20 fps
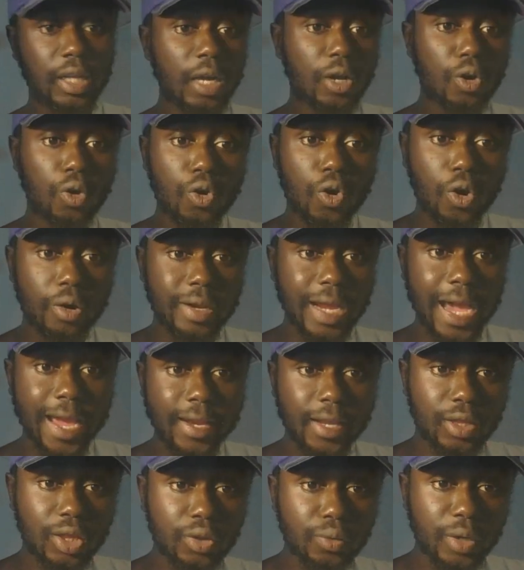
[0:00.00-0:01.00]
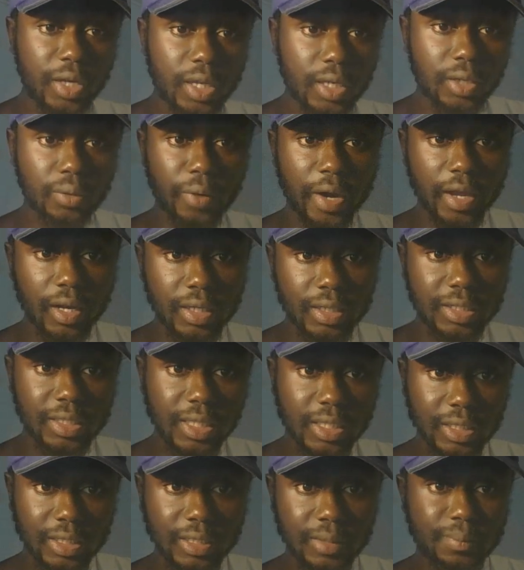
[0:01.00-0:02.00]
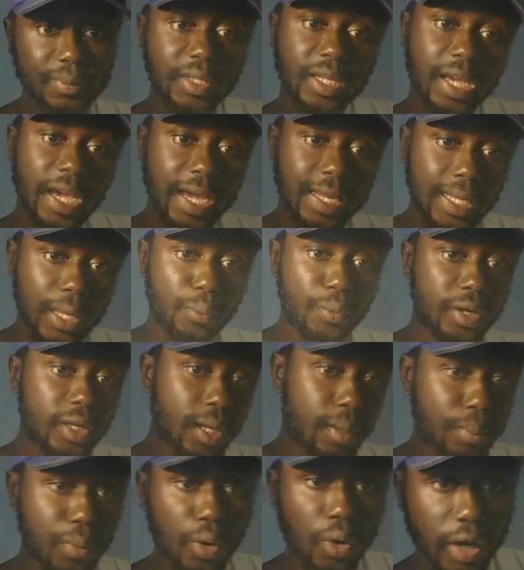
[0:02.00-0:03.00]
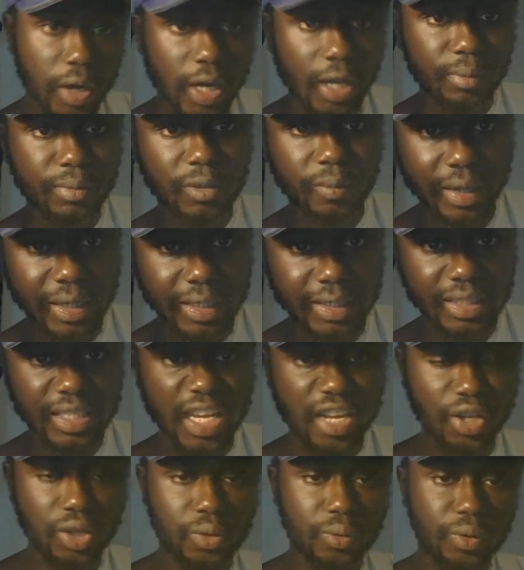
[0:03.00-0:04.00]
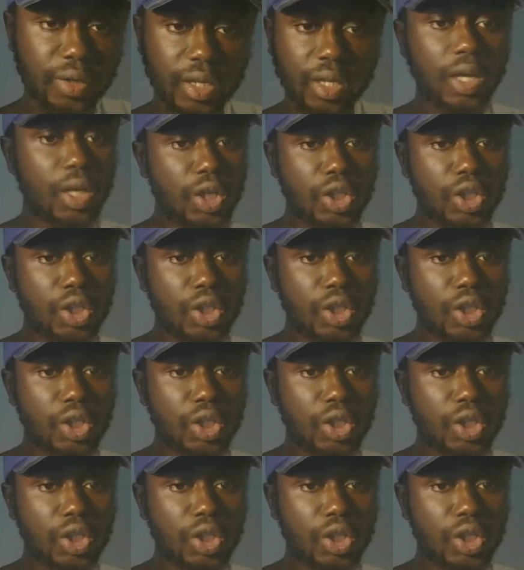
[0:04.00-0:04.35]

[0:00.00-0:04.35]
They could go 9-3 in the regular season and then win their ball game to make it 10-3.